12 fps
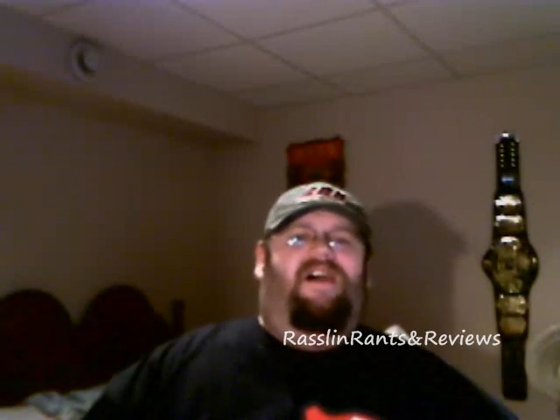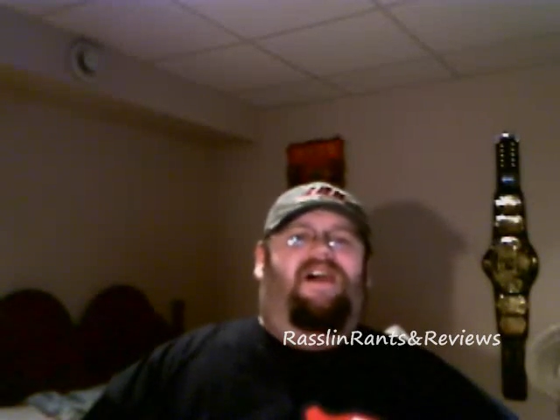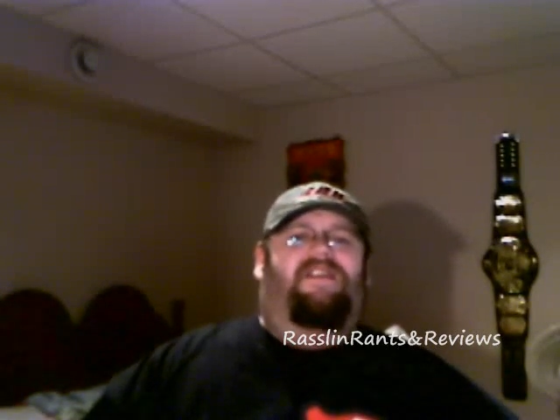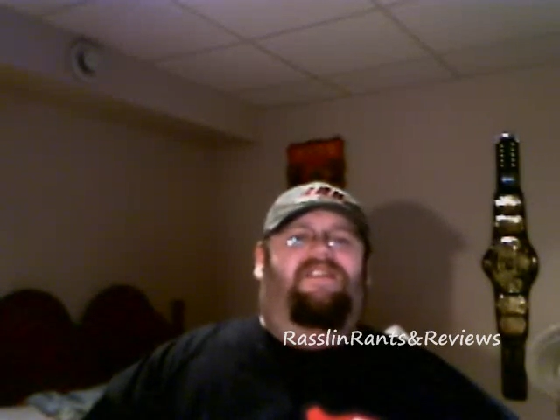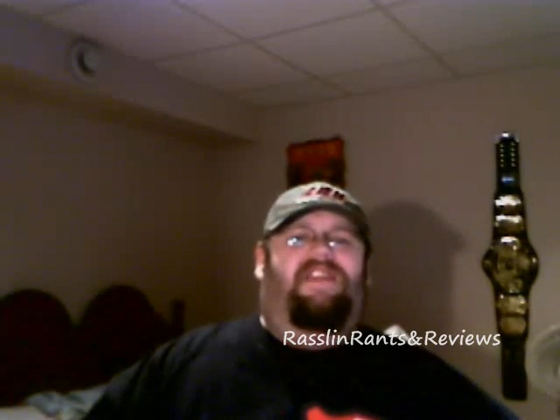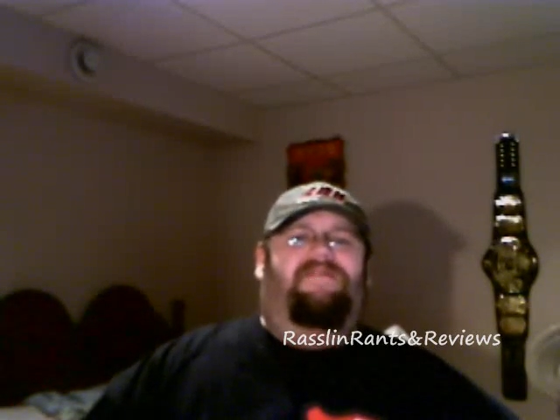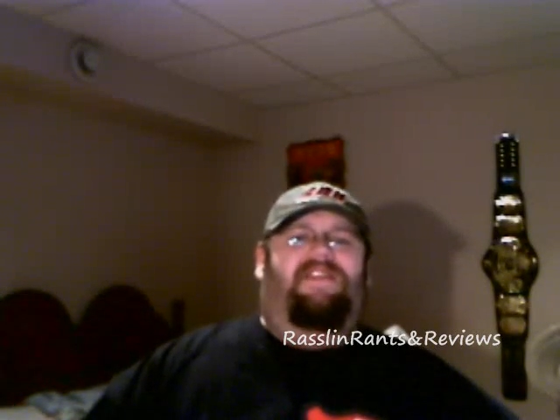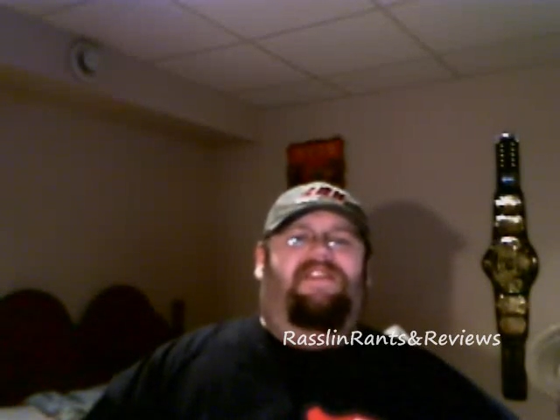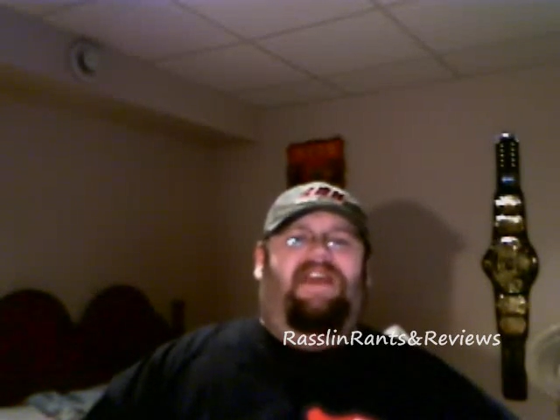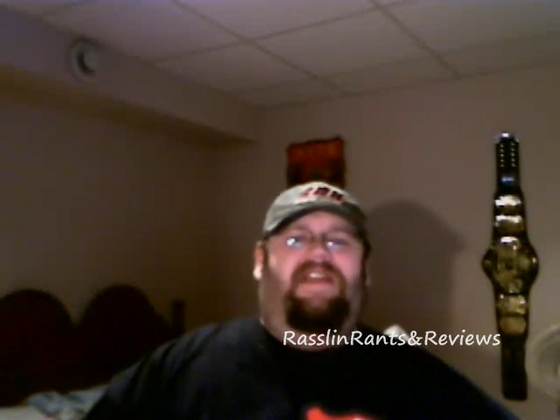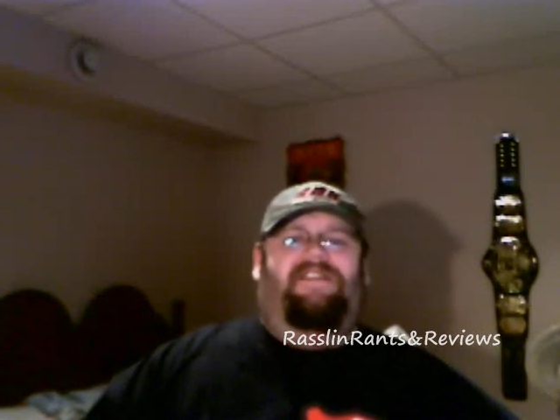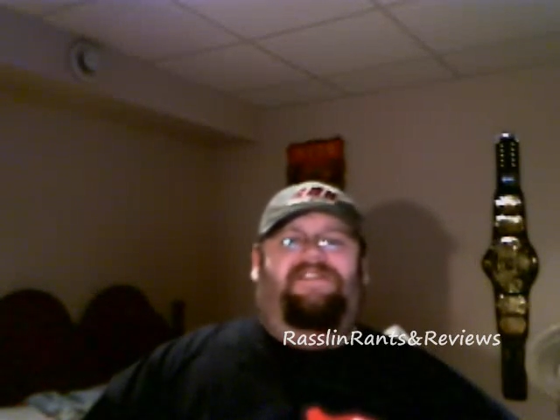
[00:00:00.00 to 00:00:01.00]
on TV
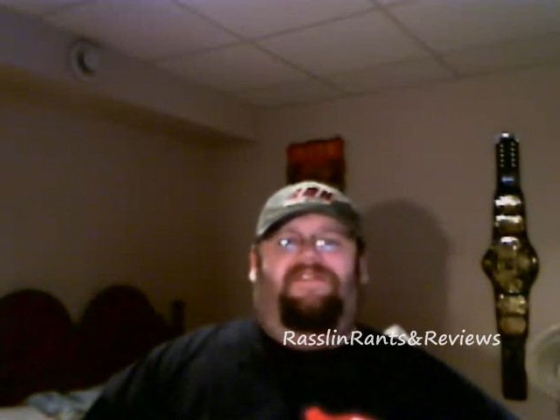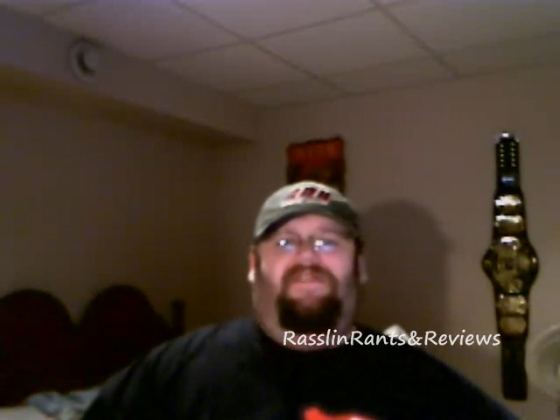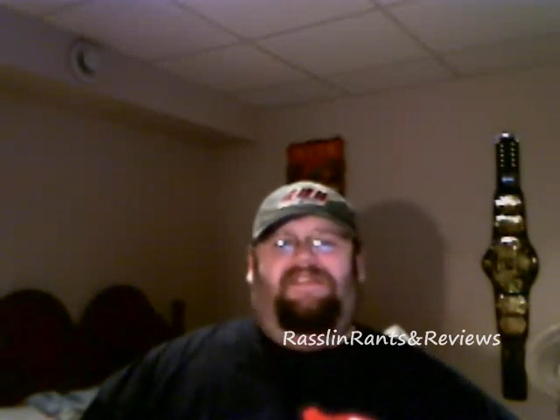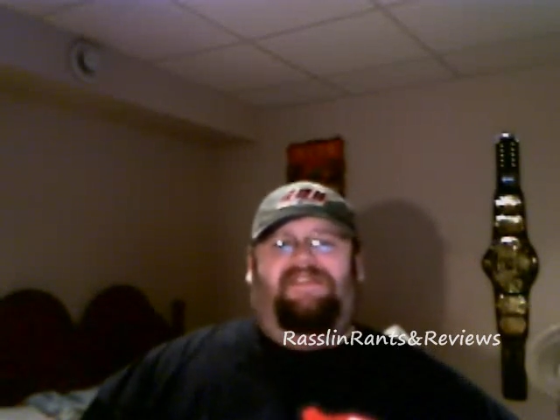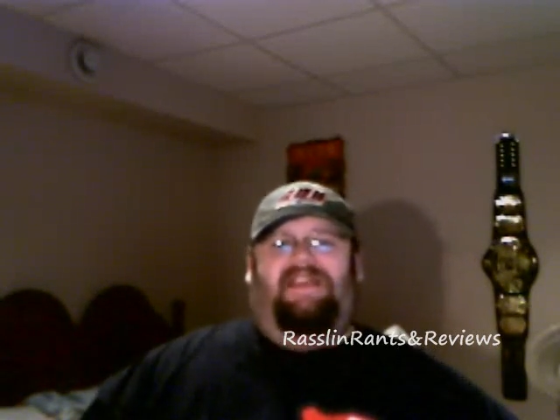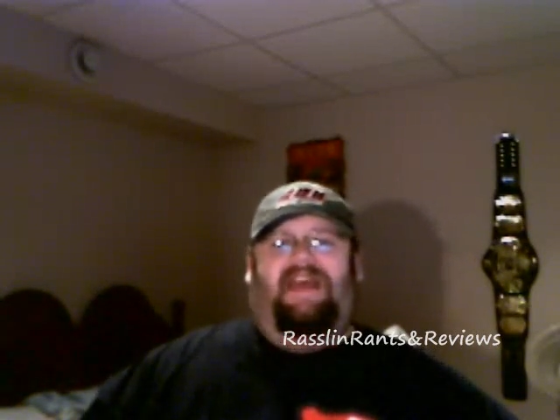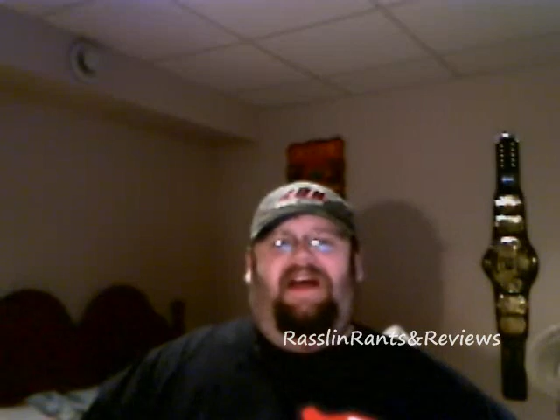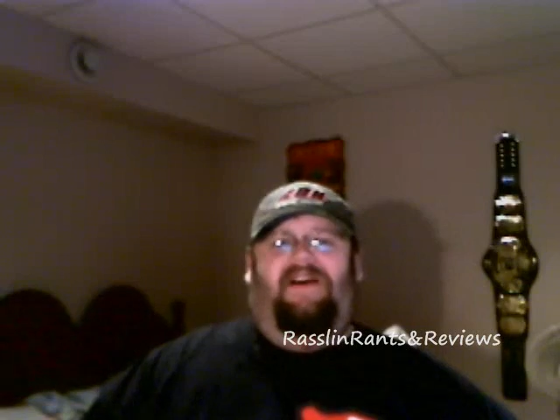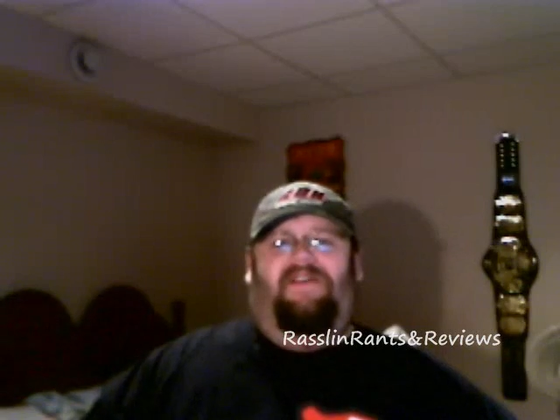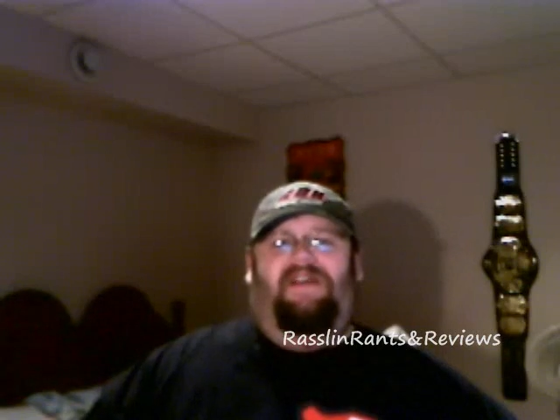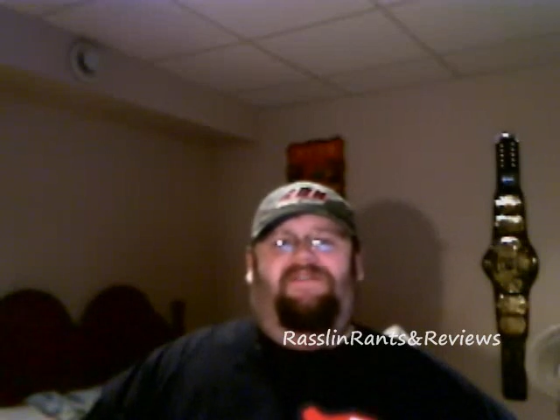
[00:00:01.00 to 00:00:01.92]
then as there is now.